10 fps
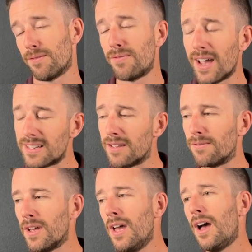
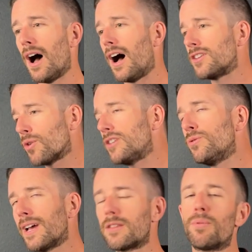effective. So I
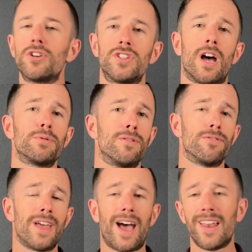do like the purchase option
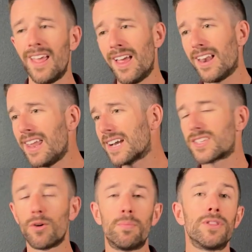for that.
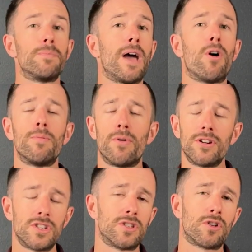Next, I would put the power
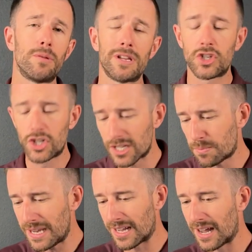purchase agreement just
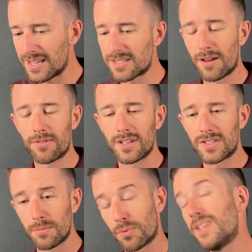because of the
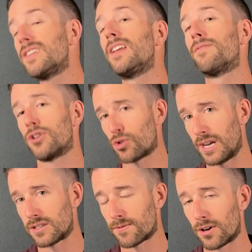simplicity of the
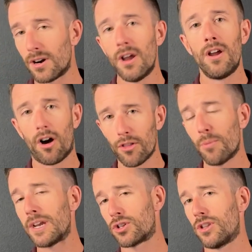transfer, although
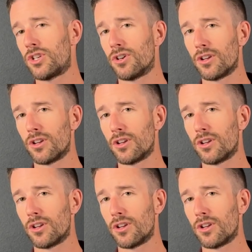make sure that you're